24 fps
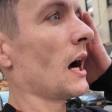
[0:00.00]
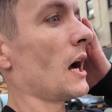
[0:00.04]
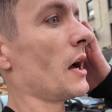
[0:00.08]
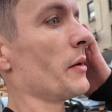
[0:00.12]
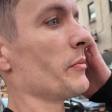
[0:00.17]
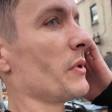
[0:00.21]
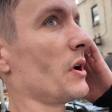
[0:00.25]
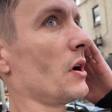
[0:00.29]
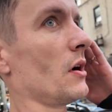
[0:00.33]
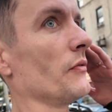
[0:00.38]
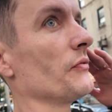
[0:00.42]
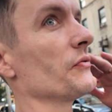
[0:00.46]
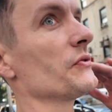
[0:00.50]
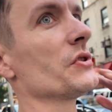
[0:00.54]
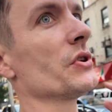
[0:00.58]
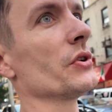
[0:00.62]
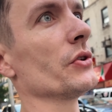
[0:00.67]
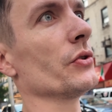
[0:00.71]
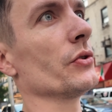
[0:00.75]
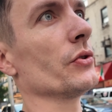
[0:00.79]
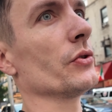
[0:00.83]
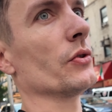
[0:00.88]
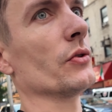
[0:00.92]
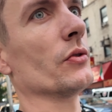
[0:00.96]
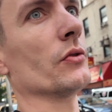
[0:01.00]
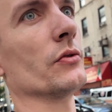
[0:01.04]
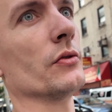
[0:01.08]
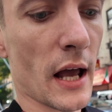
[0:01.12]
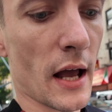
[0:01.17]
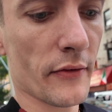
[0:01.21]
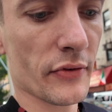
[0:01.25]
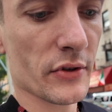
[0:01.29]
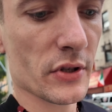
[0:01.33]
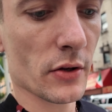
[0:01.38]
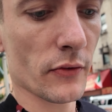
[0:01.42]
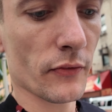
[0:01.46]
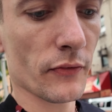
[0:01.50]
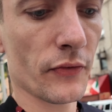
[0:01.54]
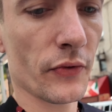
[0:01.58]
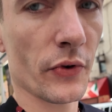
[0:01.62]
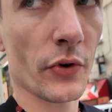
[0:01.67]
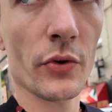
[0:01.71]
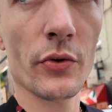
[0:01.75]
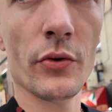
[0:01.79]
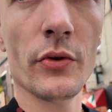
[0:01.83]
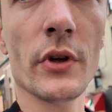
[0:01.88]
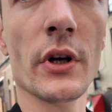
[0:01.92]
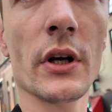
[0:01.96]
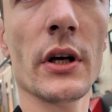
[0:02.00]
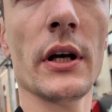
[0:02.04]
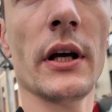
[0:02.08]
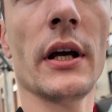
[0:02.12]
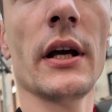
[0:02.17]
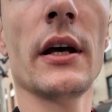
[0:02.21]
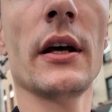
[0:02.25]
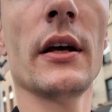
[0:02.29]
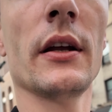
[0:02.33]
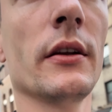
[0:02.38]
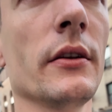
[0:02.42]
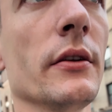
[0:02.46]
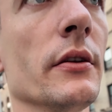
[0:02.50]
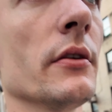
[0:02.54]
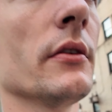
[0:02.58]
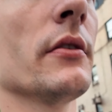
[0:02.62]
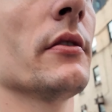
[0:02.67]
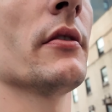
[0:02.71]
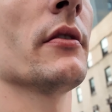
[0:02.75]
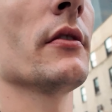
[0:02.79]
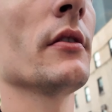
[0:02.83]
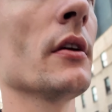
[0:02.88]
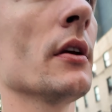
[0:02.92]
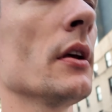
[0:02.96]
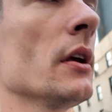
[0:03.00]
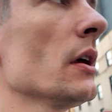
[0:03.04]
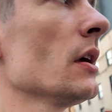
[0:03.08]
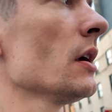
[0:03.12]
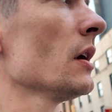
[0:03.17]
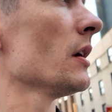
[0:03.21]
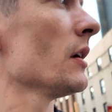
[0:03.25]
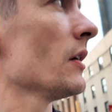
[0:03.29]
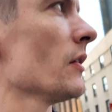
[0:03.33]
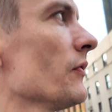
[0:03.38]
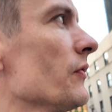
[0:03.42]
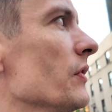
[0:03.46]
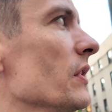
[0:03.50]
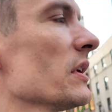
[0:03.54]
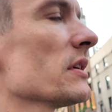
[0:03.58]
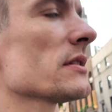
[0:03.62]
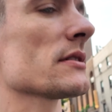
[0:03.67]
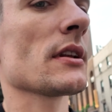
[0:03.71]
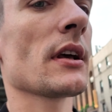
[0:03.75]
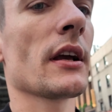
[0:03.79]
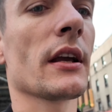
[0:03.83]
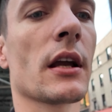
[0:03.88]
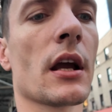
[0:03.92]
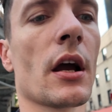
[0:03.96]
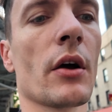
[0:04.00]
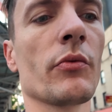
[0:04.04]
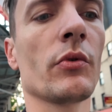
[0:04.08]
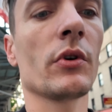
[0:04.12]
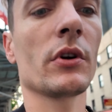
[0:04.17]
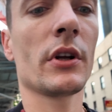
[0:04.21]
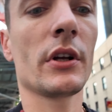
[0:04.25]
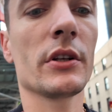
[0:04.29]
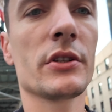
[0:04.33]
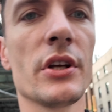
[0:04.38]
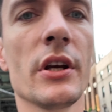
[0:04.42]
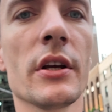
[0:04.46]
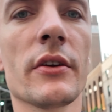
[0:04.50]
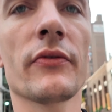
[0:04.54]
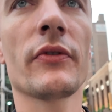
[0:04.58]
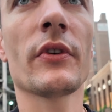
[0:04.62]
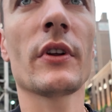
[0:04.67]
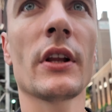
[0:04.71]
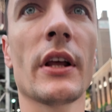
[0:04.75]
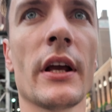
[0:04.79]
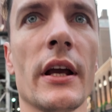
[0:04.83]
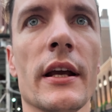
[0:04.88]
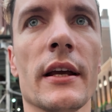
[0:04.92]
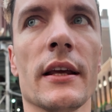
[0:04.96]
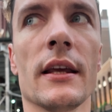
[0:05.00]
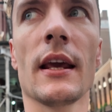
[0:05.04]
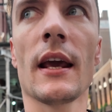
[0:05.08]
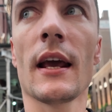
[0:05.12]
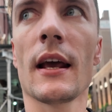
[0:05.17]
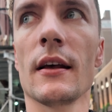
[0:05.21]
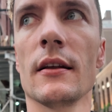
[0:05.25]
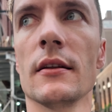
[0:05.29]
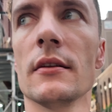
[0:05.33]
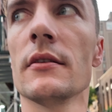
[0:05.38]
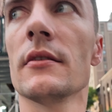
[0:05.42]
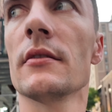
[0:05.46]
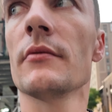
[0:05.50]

I'm off to have some food. And feels like I want a Chick-fil-A again.